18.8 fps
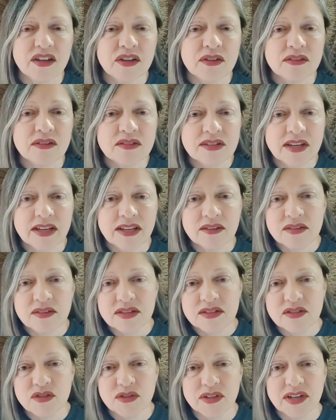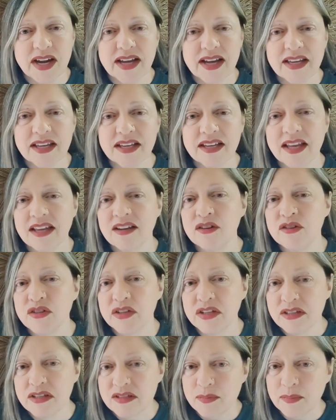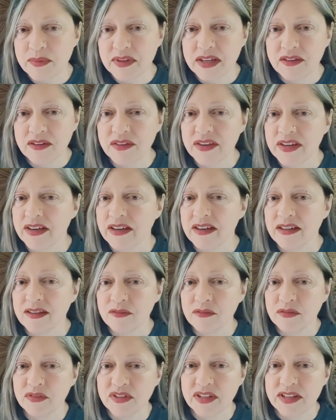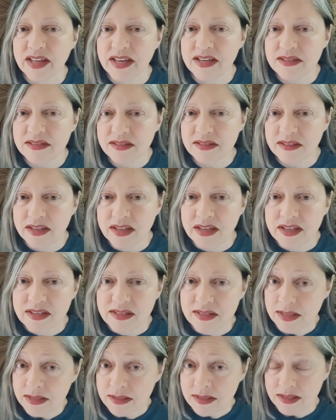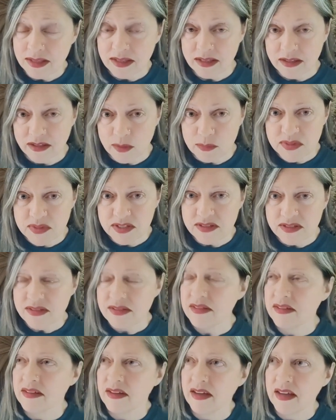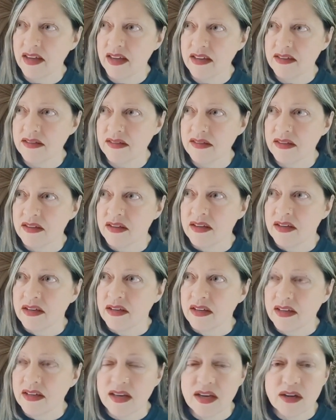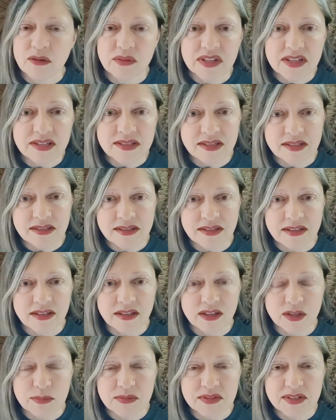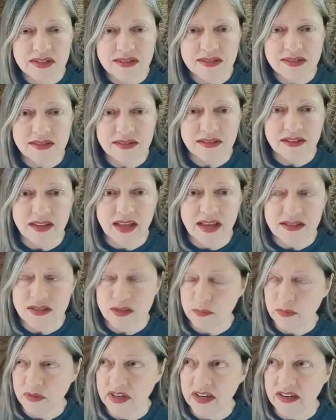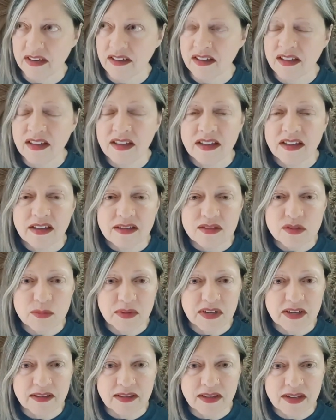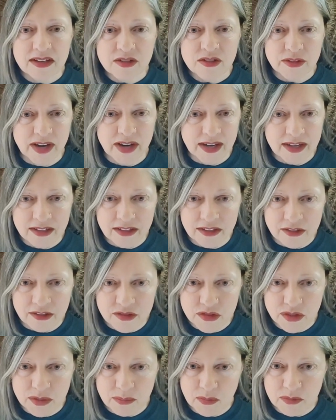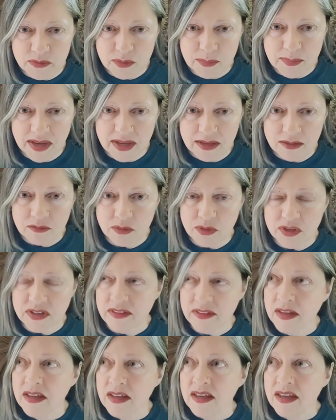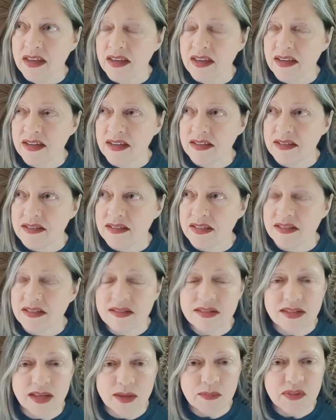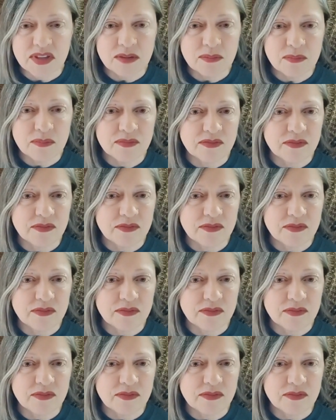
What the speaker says: there's kind of this dragon energy that's been going on for the last, since the eclipses, I guess, really since the eclipses last spring. There's been a lot of dragon energy moving back and forth. And in some of the